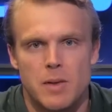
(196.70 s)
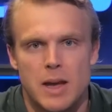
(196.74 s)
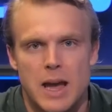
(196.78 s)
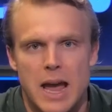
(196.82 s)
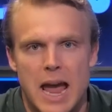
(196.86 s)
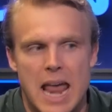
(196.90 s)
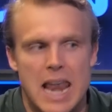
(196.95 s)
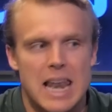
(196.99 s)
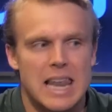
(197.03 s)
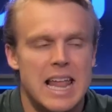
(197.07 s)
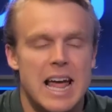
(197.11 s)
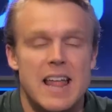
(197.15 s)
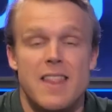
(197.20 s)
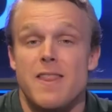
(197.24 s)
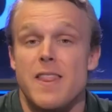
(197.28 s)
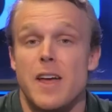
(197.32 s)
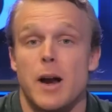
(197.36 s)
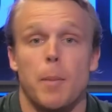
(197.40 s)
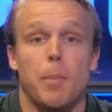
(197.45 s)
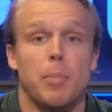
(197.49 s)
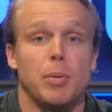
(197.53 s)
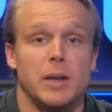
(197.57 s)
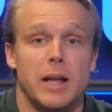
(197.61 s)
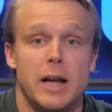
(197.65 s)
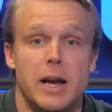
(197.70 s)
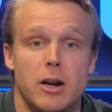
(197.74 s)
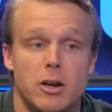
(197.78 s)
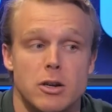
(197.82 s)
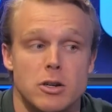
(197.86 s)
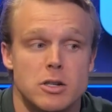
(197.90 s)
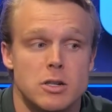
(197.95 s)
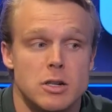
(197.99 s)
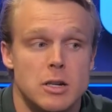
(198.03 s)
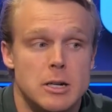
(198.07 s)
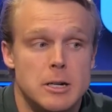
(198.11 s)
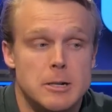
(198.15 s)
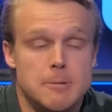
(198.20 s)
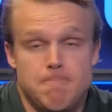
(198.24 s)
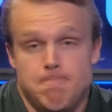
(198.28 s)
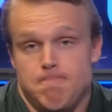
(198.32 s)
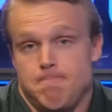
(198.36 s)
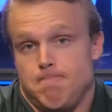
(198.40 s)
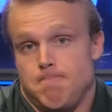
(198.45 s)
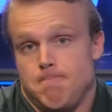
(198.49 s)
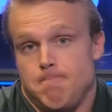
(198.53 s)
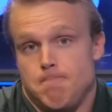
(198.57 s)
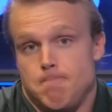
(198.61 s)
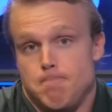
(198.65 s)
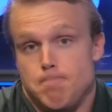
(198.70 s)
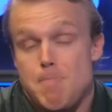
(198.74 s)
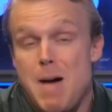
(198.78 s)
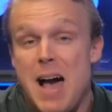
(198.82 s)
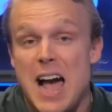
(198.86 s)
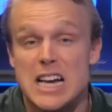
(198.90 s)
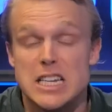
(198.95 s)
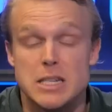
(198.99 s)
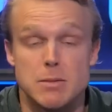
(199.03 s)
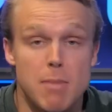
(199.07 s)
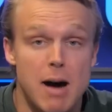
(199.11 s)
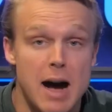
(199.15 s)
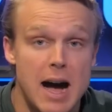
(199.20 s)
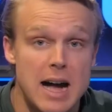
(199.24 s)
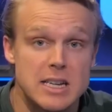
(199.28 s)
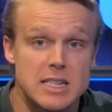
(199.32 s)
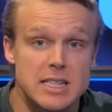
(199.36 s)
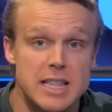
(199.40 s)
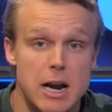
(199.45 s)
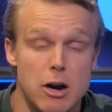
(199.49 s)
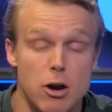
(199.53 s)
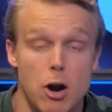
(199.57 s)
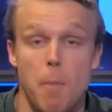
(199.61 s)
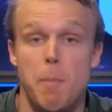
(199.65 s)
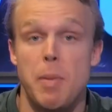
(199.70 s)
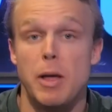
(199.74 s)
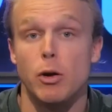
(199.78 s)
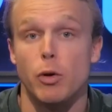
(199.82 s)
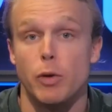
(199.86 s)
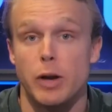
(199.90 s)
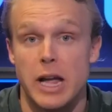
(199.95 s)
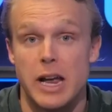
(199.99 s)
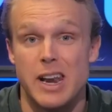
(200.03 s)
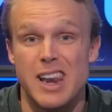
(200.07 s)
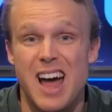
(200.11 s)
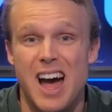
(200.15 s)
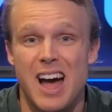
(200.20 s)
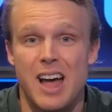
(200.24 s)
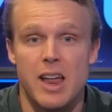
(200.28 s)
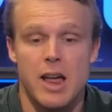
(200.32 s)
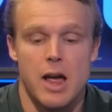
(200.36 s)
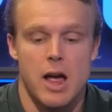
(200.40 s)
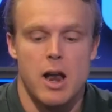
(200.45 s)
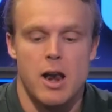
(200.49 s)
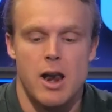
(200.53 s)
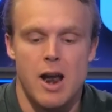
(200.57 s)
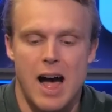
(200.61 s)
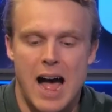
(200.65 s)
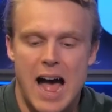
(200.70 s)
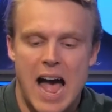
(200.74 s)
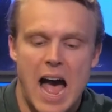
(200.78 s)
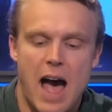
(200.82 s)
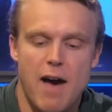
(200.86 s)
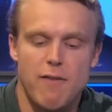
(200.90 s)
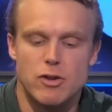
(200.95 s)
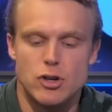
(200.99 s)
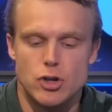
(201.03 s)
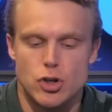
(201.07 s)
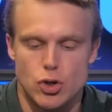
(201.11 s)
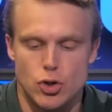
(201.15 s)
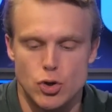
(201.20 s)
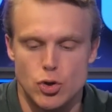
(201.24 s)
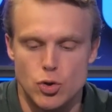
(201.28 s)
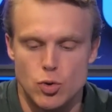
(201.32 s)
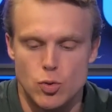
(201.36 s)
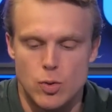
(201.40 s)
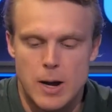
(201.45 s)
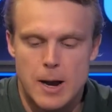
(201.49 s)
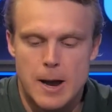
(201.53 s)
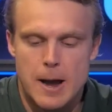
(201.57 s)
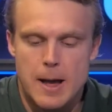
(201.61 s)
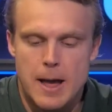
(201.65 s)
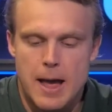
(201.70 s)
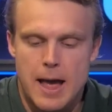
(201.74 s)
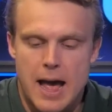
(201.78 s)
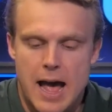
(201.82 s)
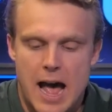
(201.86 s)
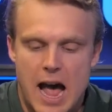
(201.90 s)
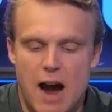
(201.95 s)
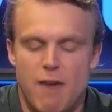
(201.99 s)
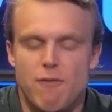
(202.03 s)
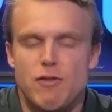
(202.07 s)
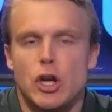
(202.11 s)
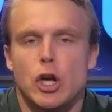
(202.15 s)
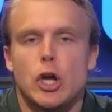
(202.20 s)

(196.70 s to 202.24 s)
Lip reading: and letting their players maximize their ability and not having to have the